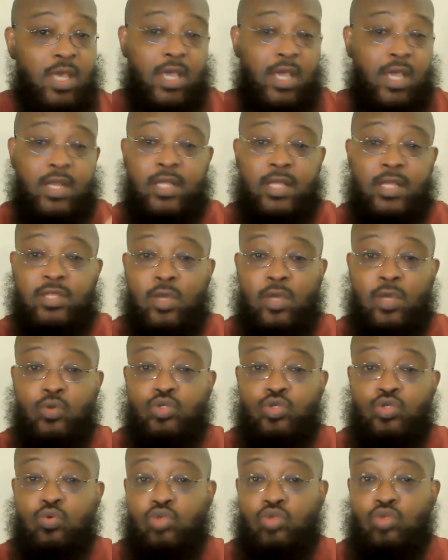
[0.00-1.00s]
And then
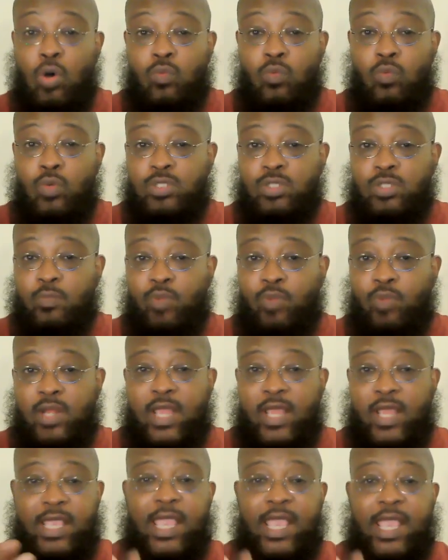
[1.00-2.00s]
those who don't want to pray,
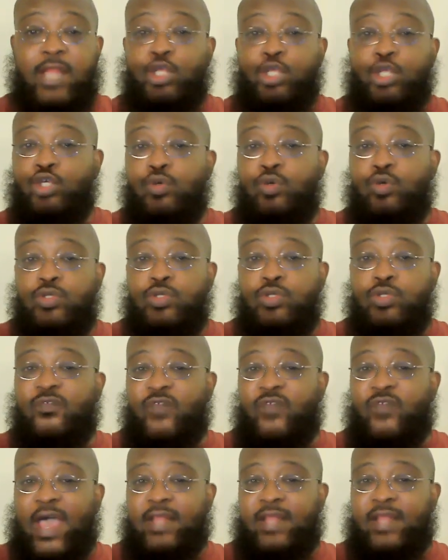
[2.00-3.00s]
they can't use the
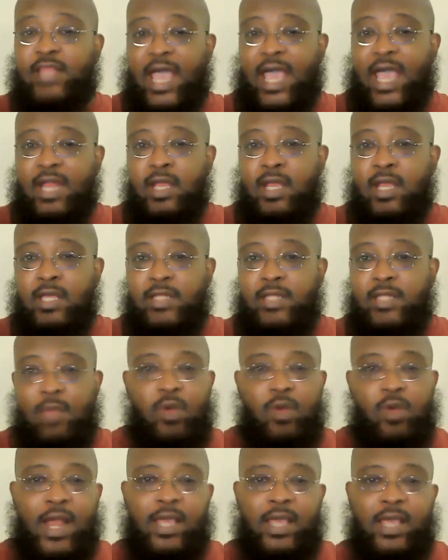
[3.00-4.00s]
fact that they
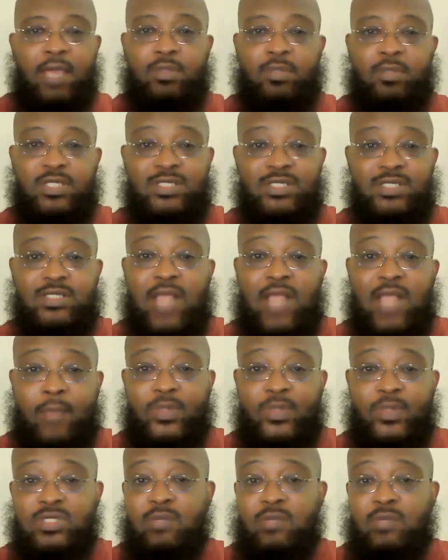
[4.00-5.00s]
were not able to stop
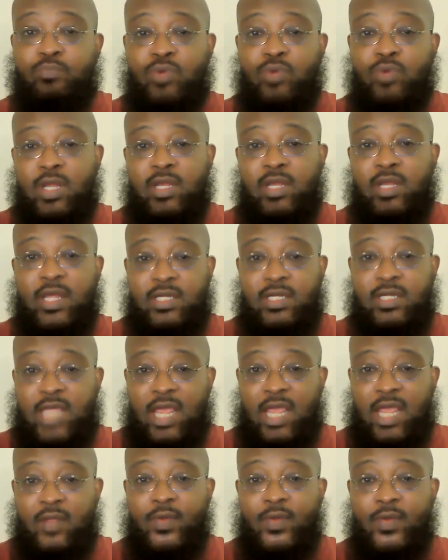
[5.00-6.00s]
at some point in their
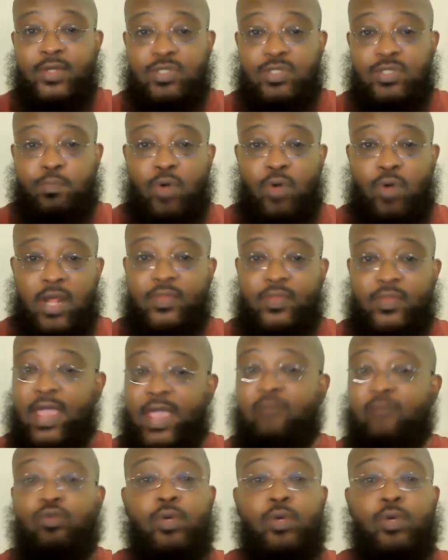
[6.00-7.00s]
day to pray. They
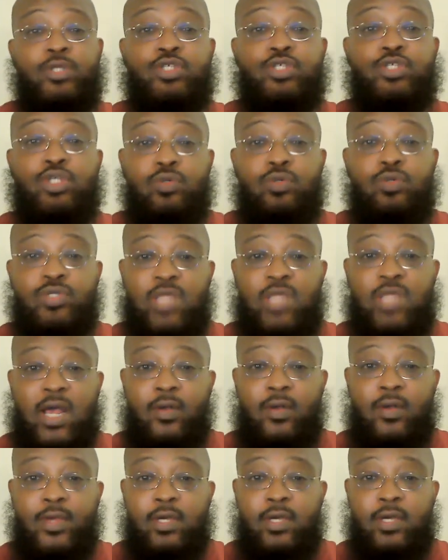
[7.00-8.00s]
have no excuse now.
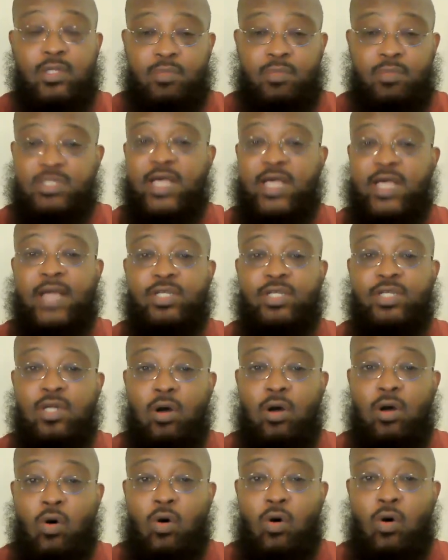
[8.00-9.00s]
The masajid
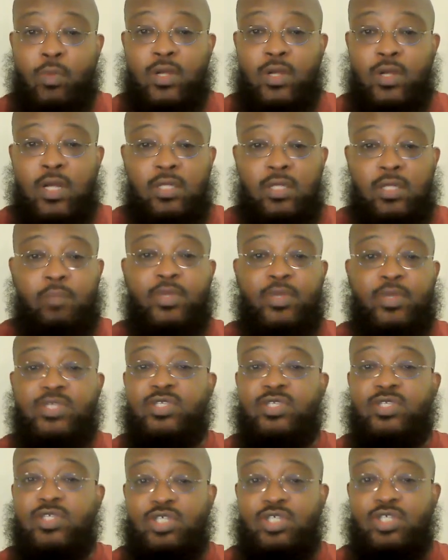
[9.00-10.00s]
are open, the
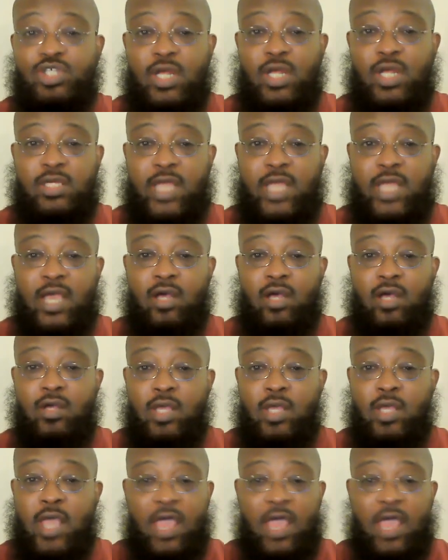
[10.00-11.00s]
businesses are shut down,
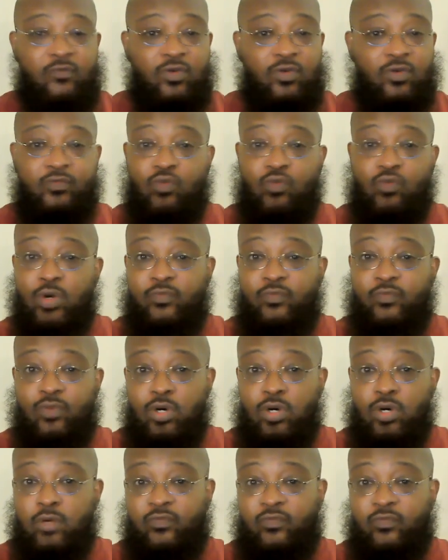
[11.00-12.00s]
and for
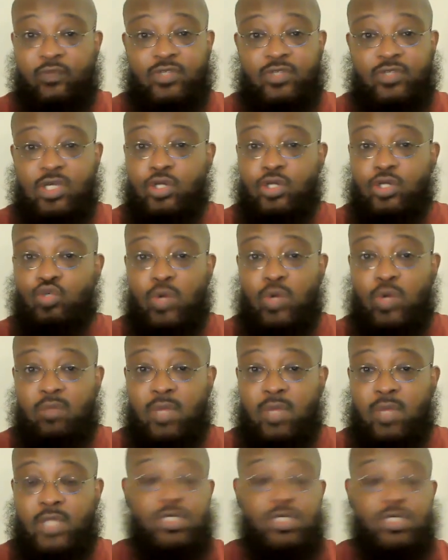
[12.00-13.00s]
15 or 20
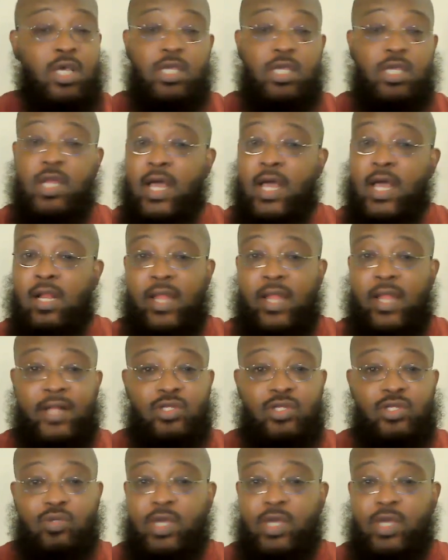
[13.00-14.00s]
minutes, you're not allowed
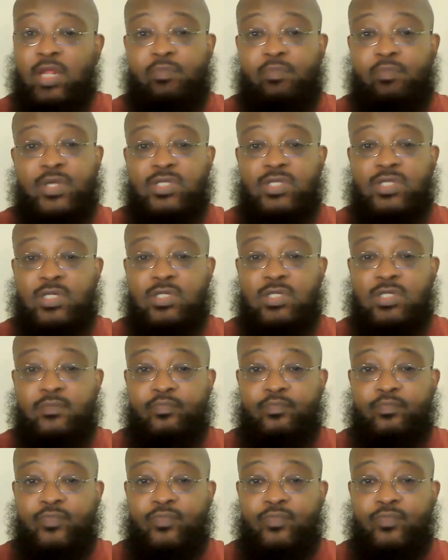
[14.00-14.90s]
to do any business.